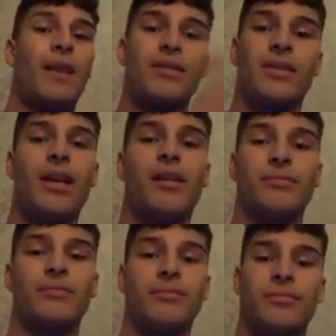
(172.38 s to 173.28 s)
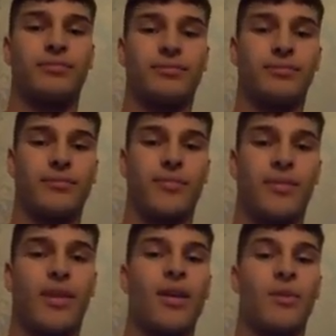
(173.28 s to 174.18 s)
yeah,
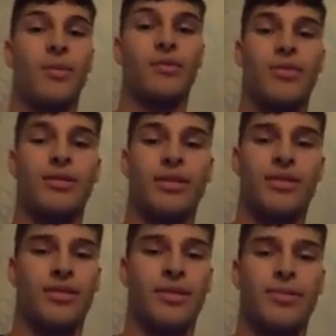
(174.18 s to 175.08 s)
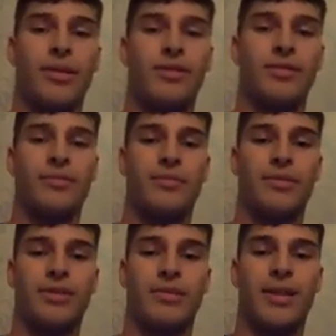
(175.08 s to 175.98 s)
we all wrote it. Sorry, I just
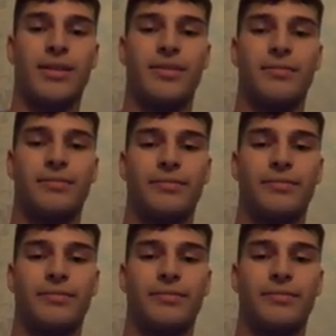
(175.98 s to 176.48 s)
paused it by accident.